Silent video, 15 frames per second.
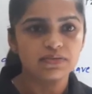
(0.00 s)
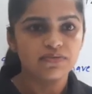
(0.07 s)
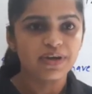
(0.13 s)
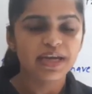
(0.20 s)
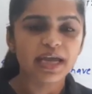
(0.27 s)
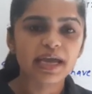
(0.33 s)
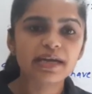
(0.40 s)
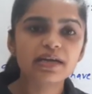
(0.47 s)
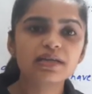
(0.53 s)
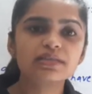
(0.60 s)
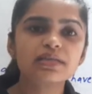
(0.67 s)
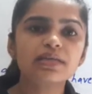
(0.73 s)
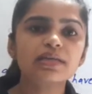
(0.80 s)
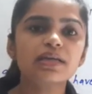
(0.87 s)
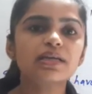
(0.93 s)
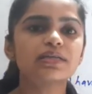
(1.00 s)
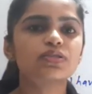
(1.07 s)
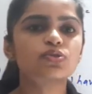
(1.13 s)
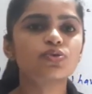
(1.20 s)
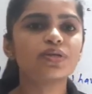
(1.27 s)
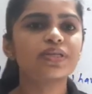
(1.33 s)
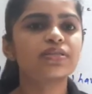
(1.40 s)
Where energy released,
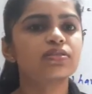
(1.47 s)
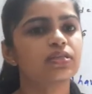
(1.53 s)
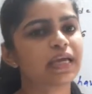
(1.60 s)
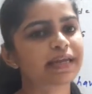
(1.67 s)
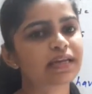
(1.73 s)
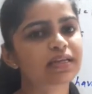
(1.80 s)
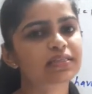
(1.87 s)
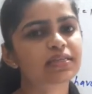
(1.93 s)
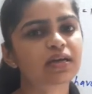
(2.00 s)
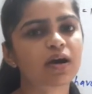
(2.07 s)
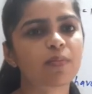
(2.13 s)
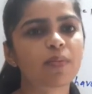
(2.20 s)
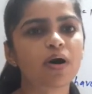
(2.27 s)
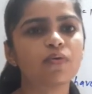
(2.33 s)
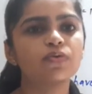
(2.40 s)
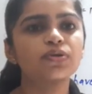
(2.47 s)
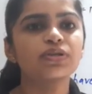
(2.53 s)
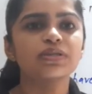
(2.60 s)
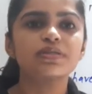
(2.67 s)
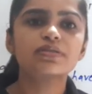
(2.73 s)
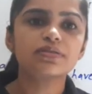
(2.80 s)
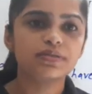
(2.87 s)
so its energy amount
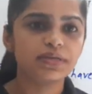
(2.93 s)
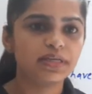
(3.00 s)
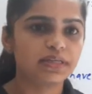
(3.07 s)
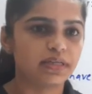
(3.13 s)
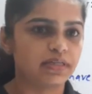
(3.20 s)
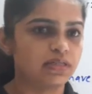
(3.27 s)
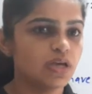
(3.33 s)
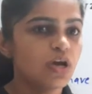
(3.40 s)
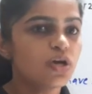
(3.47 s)
is decreased.